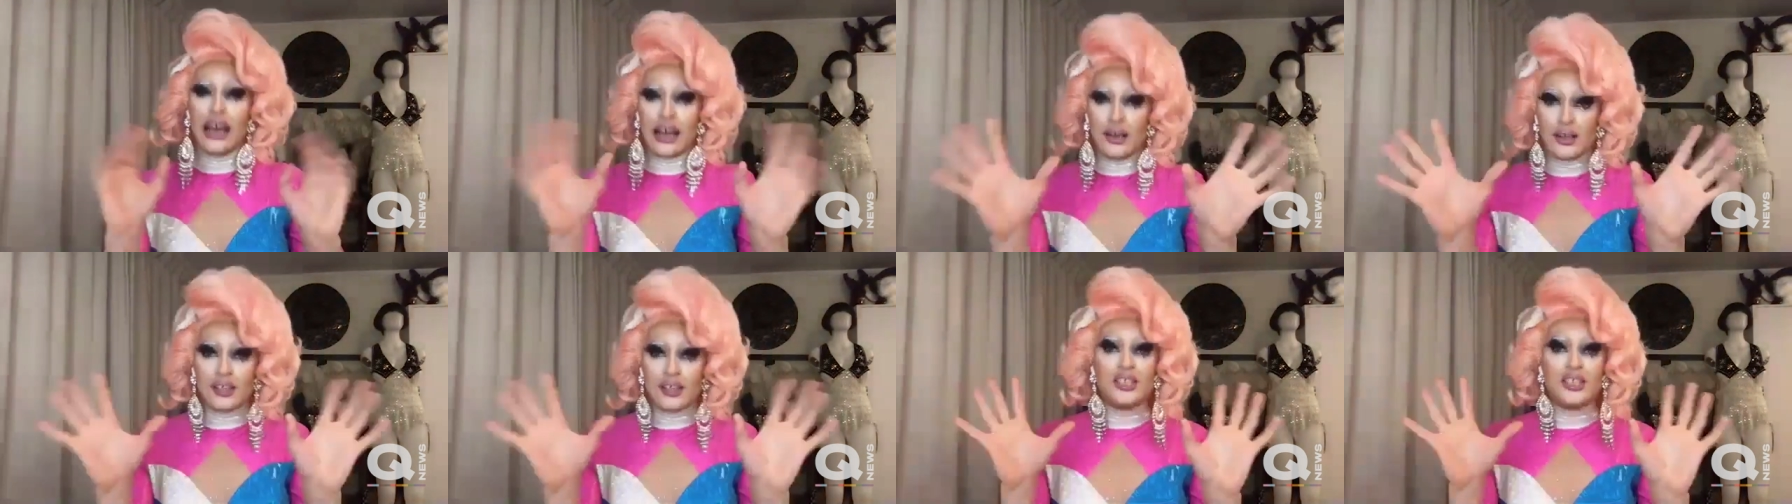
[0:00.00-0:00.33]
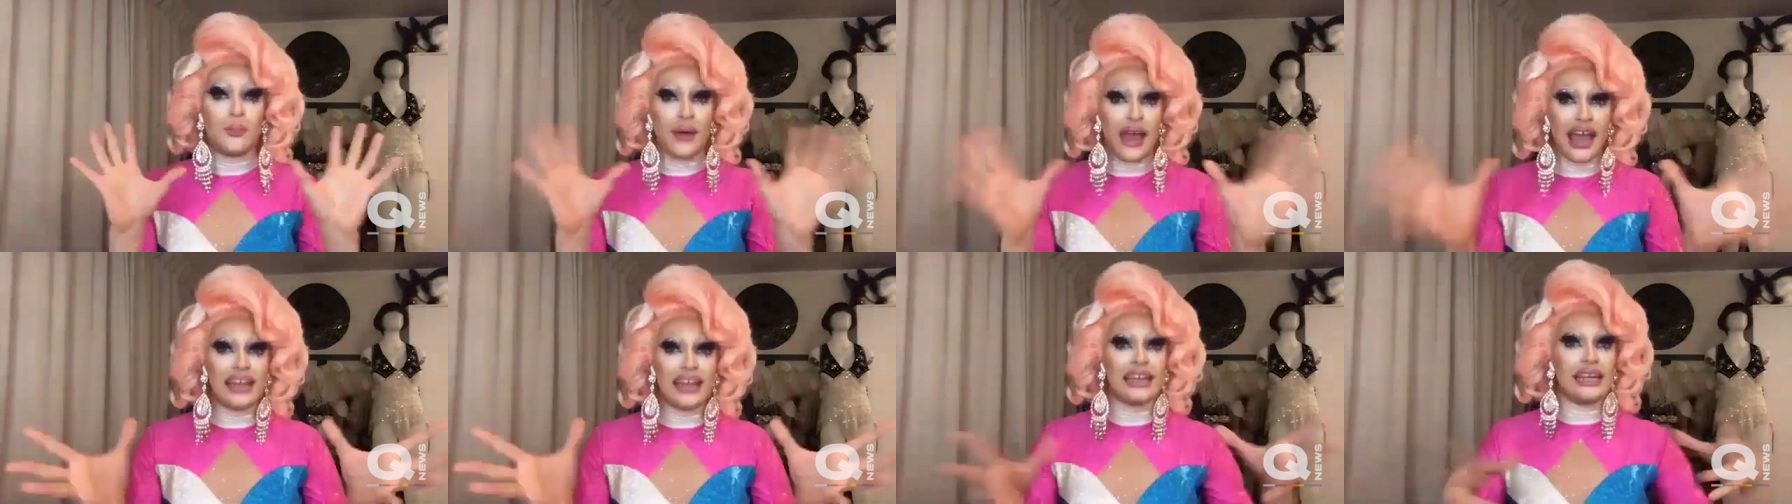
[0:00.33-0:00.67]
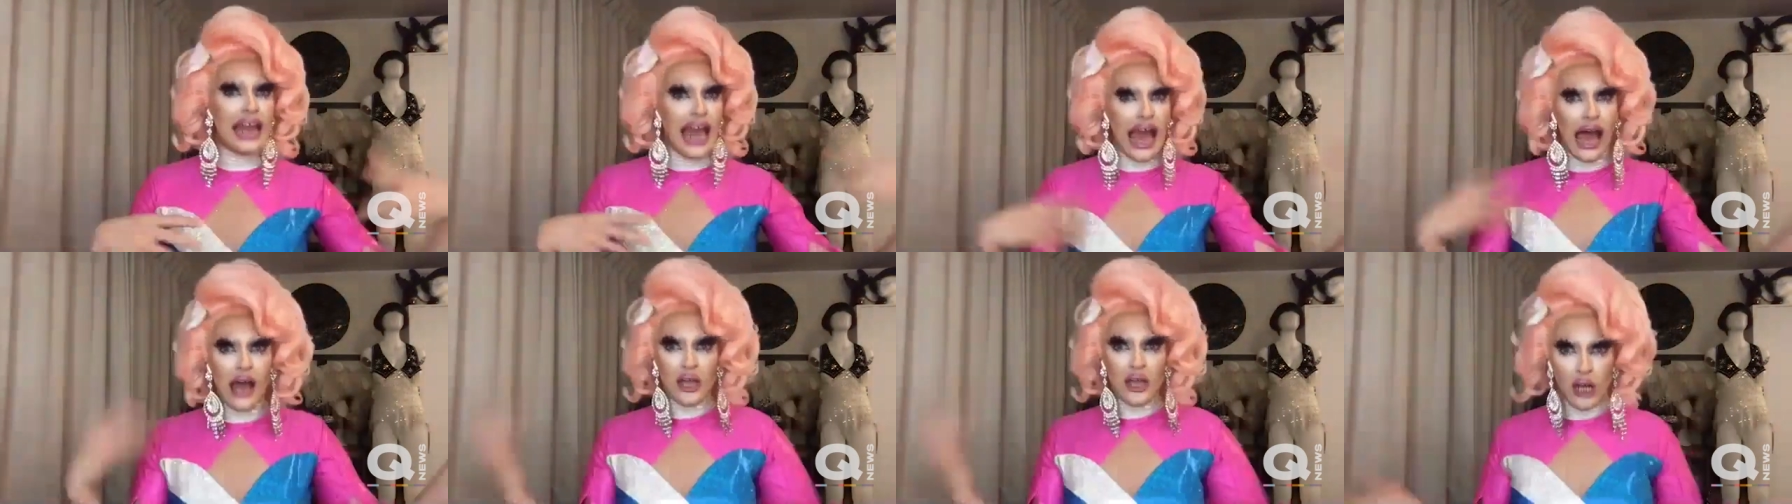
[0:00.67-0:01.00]
Depending
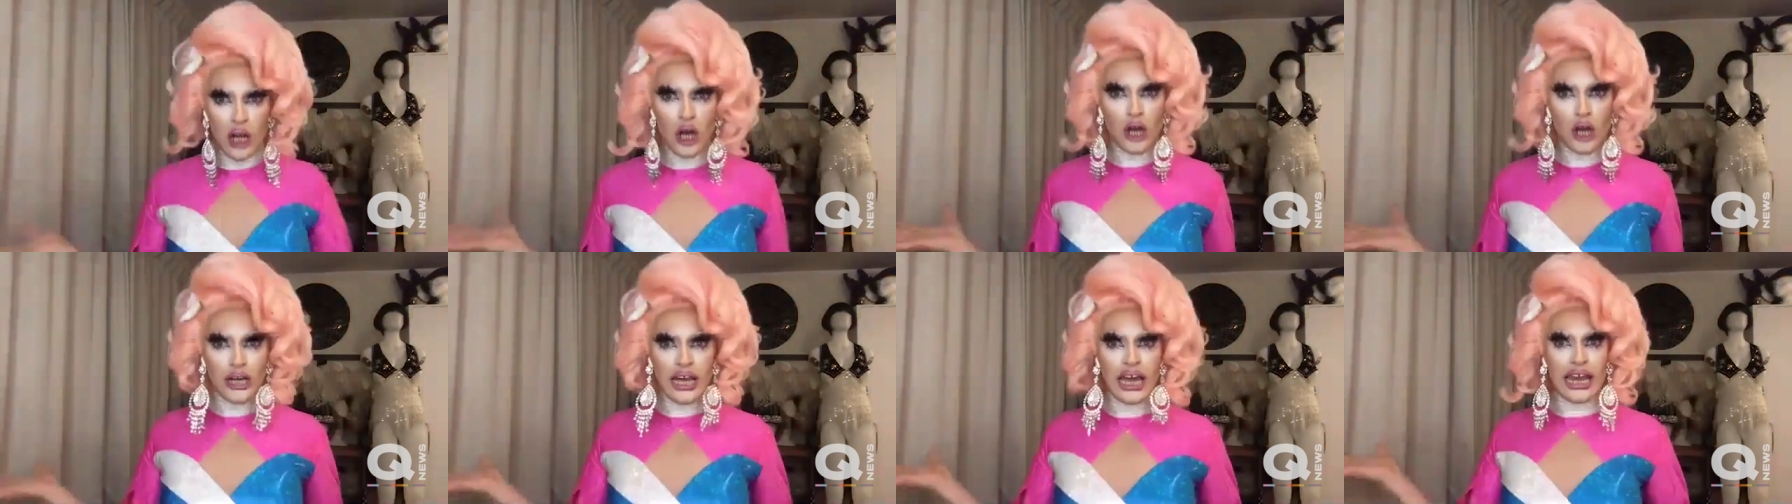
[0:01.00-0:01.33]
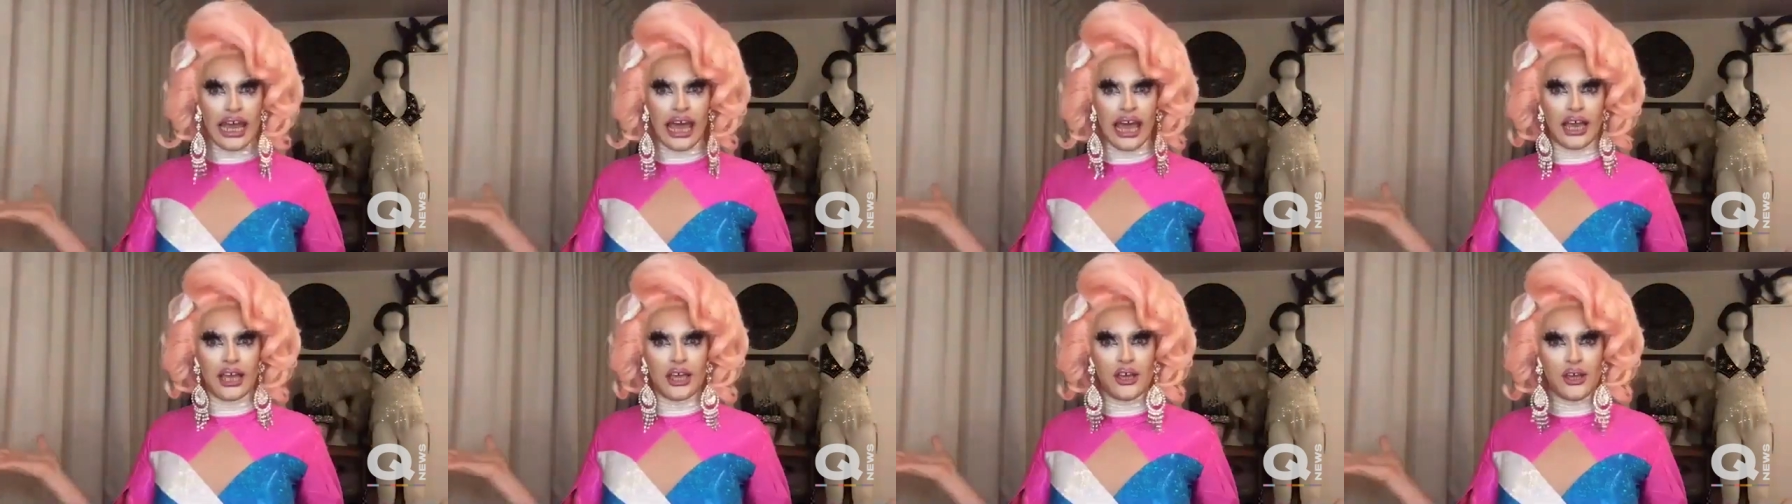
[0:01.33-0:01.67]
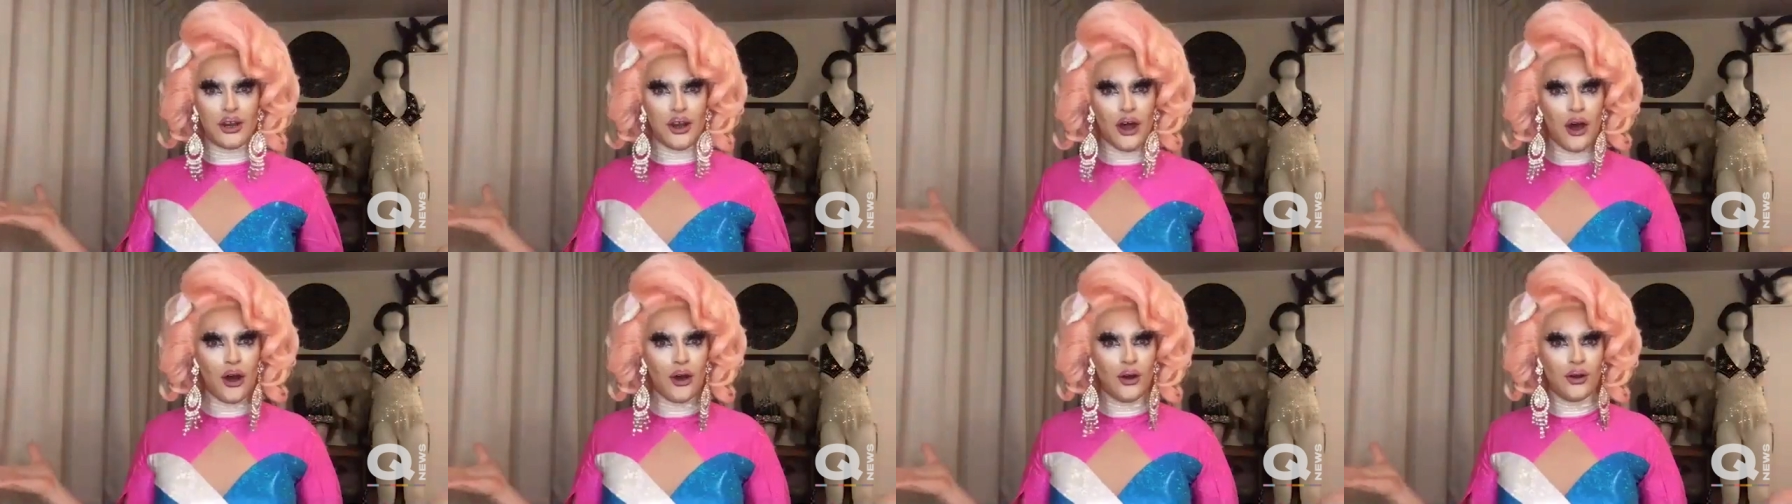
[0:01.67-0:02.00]
how you look at it, you
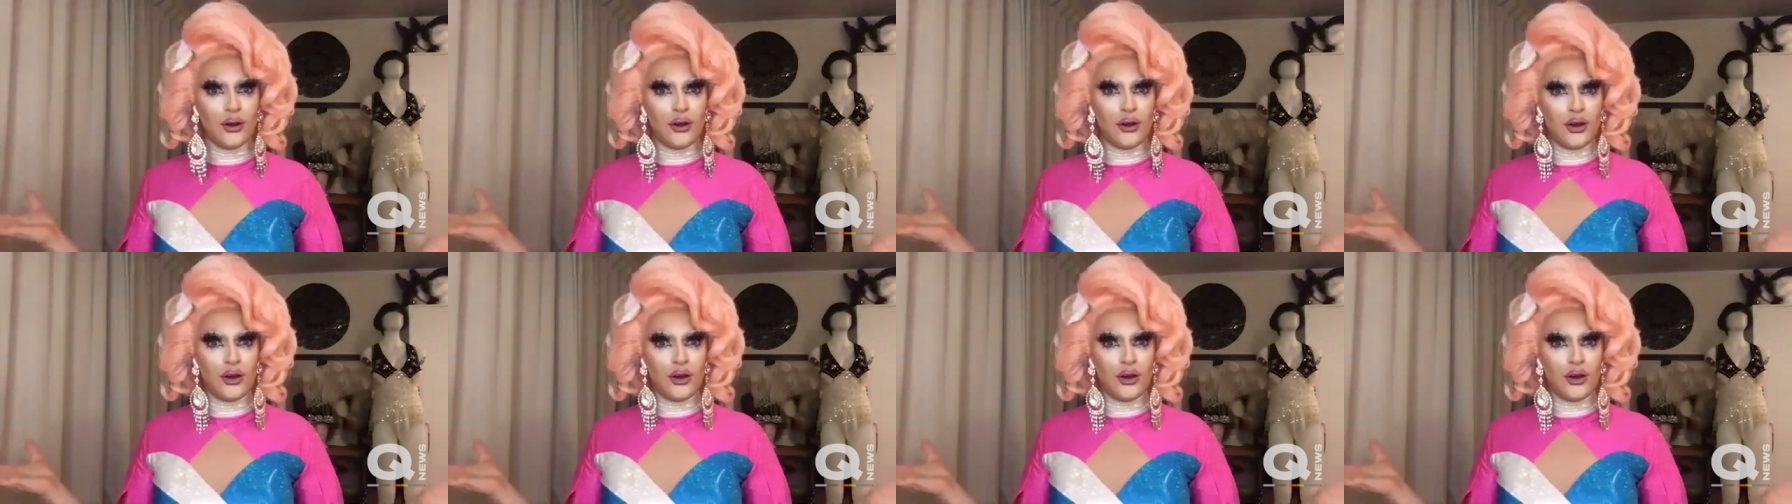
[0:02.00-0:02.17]
know?